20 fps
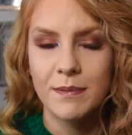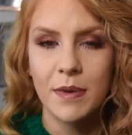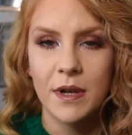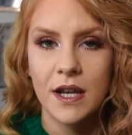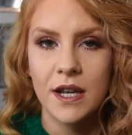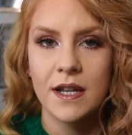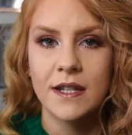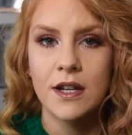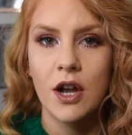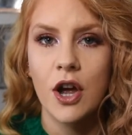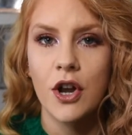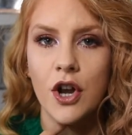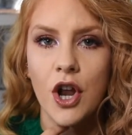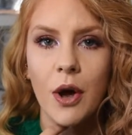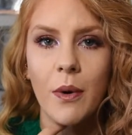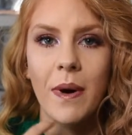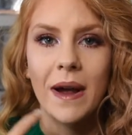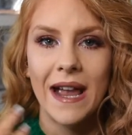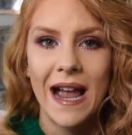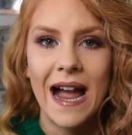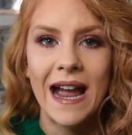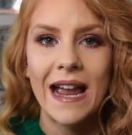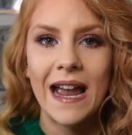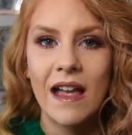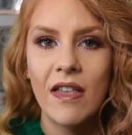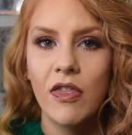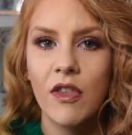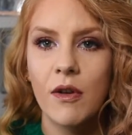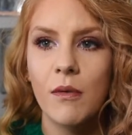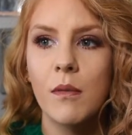because I know I can
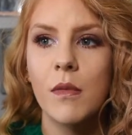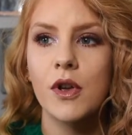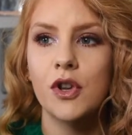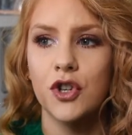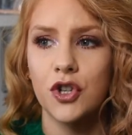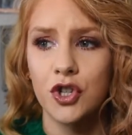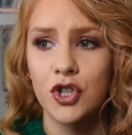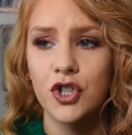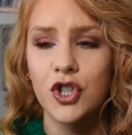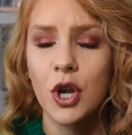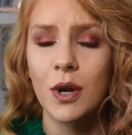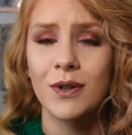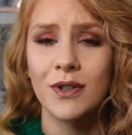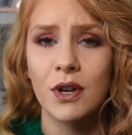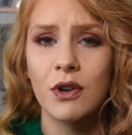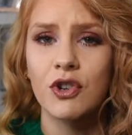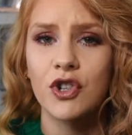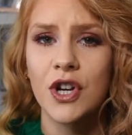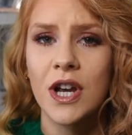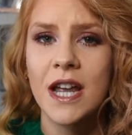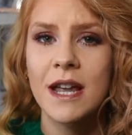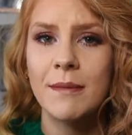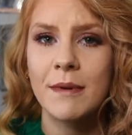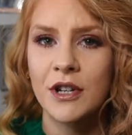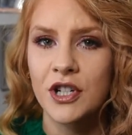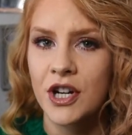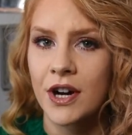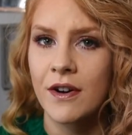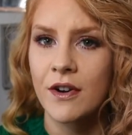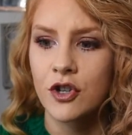get them so cheap
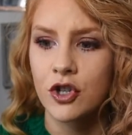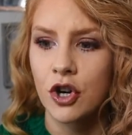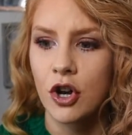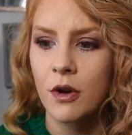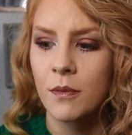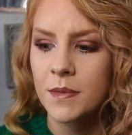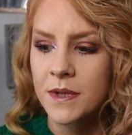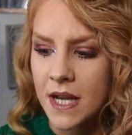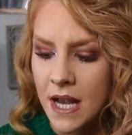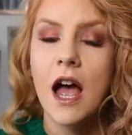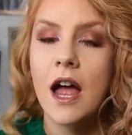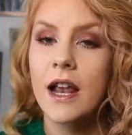in charity shops.